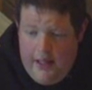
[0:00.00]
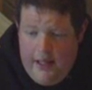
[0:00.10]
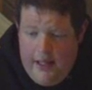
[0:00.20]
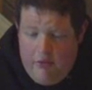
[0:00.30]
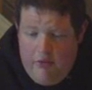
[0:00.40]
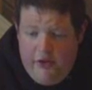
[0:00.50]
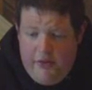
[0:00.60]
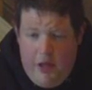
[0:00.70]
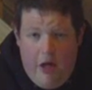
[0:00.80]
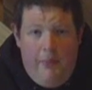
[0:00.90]

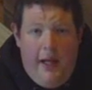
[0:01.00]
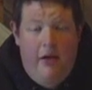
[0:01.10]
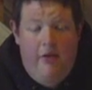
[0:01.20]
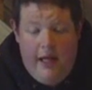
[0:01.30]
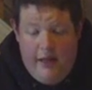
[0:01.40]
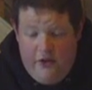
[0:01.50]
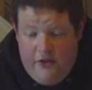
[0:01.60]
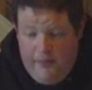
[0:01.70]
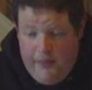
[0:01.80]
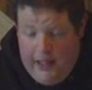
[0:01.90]
Rousimar
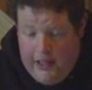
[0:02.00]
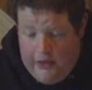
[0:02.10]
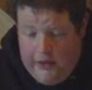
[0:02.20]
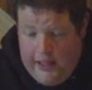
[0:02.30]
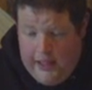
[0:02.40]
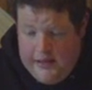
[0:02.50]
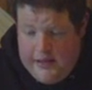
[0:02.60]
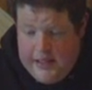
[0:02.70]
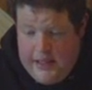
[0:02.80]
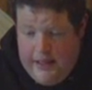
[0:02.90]
Palhares and
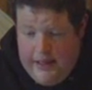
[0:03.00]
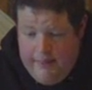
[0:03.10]
his